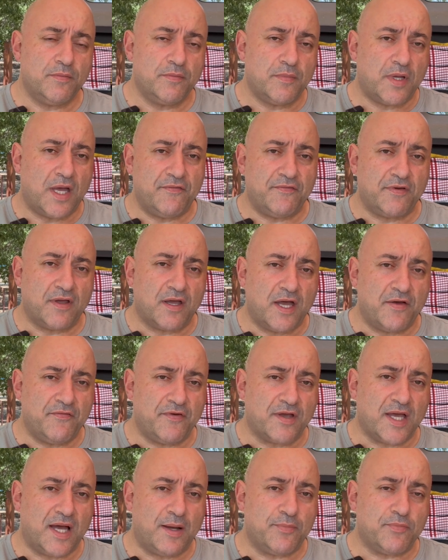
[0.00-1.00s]
have a
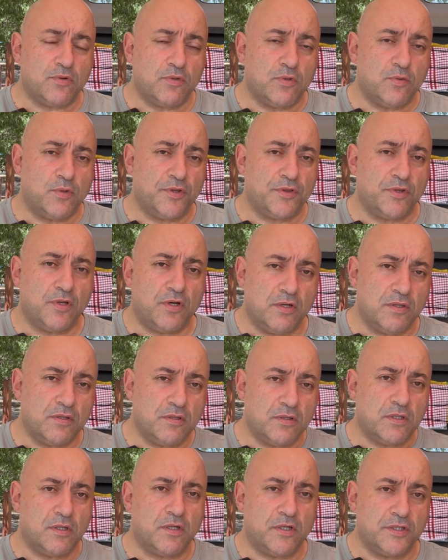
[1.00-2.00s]
cuppa or whatnot,
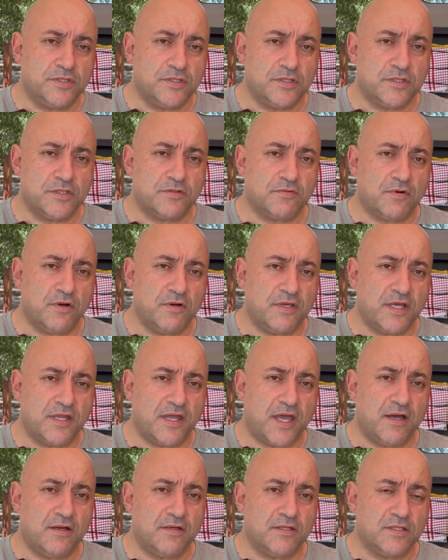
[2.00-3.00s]
I just throw that
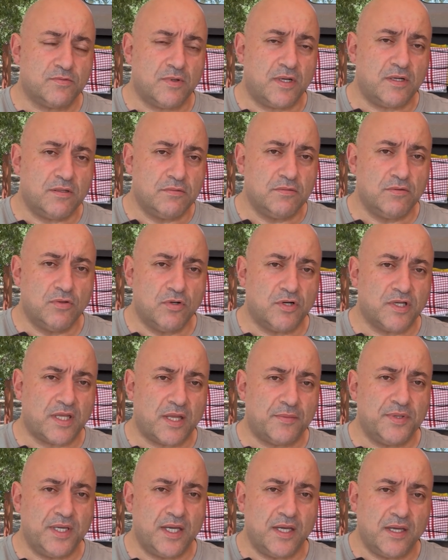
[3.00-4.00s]
out as well, hook it
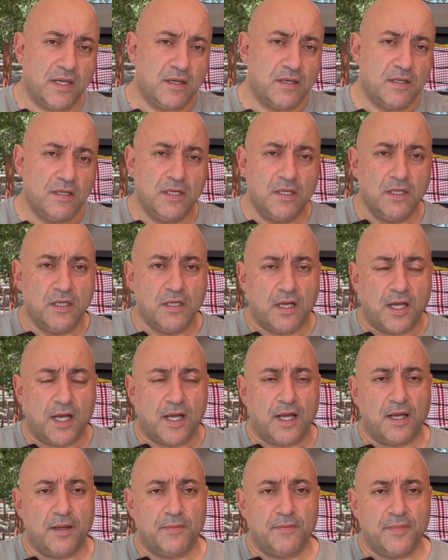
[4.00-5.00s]
up here
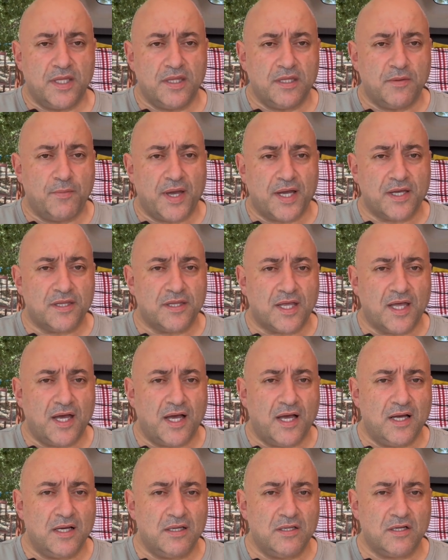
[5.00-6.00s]
in the back of the
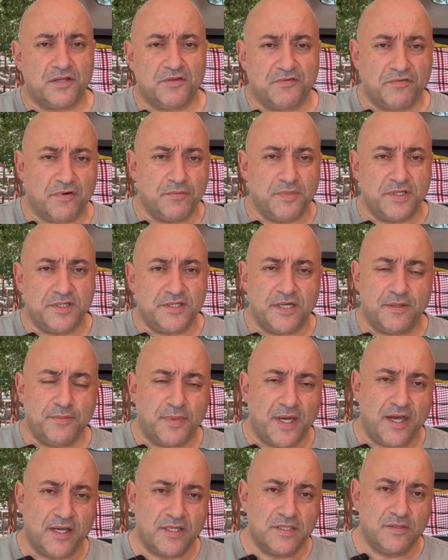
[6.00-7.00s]
car, and I can throw me tea
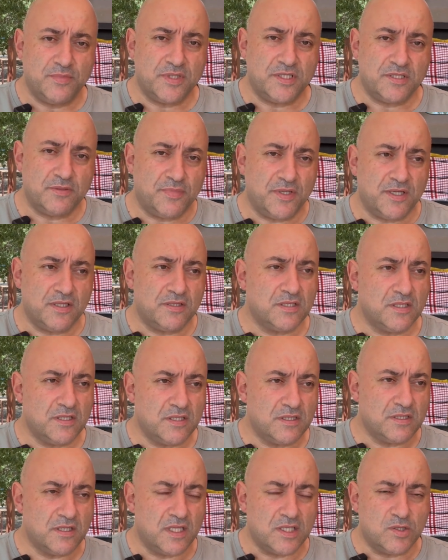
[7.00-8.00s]
bags and bits and
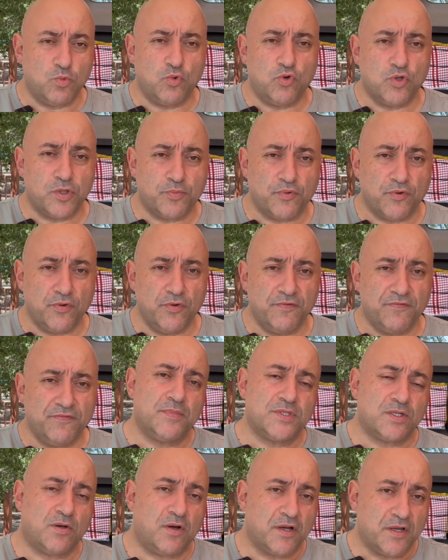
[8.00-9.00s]
pieces. It's waterproof,
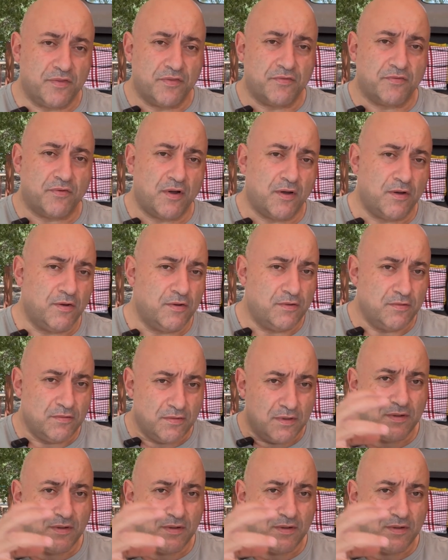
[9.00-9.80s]
so I can throw,